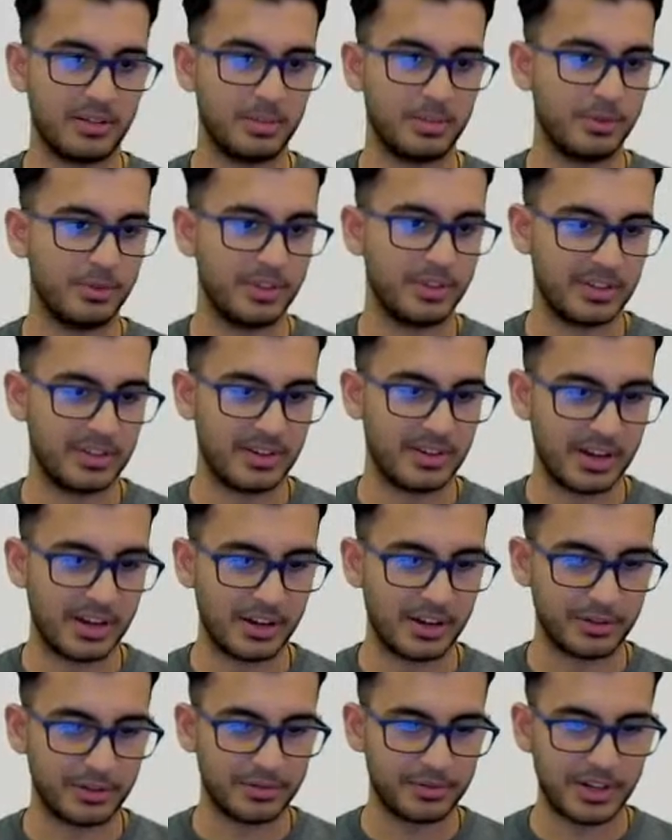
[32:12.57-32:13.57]
movie is a 9
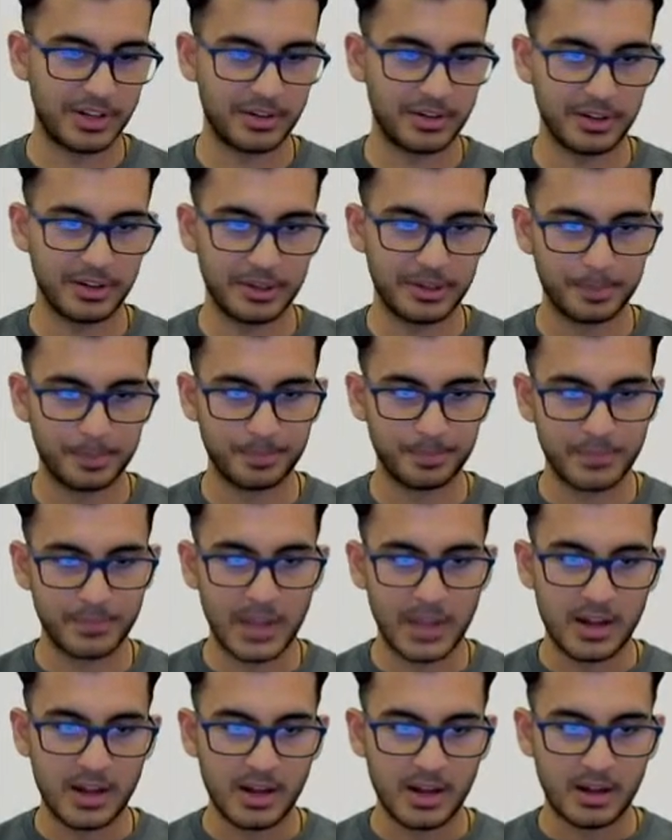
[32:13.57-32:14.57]
out of 10, right?
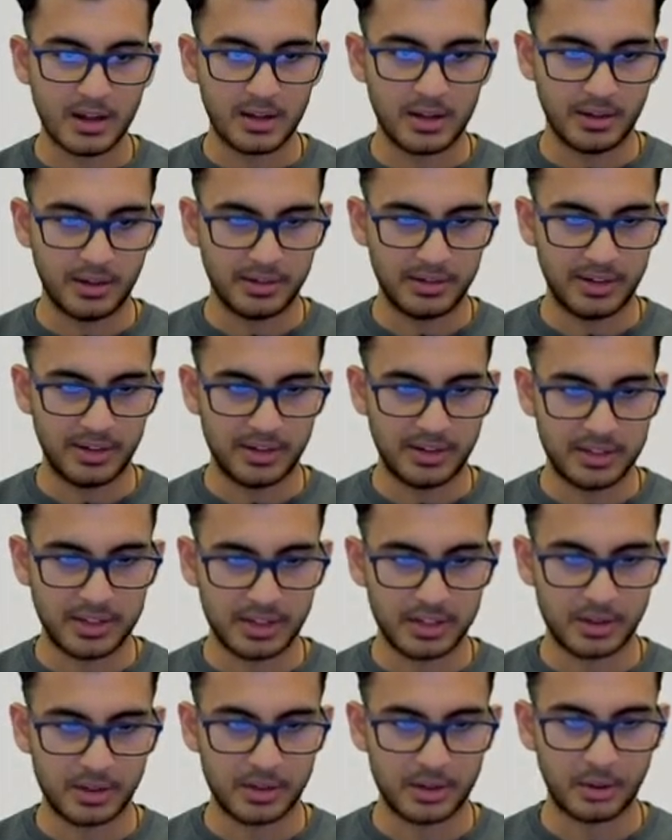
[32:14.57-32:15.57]
Let's
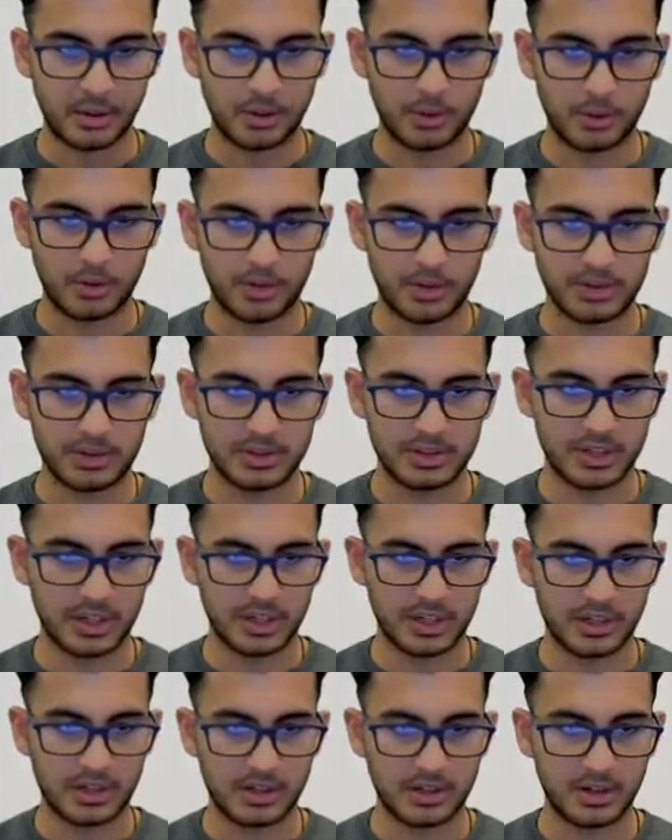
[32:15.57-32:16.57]
actually go and
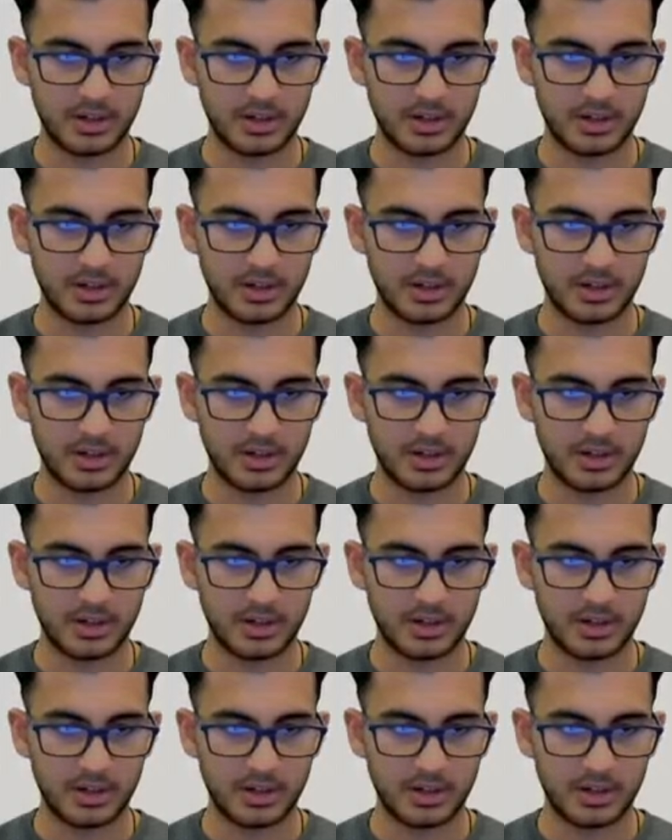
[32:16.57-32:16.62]
check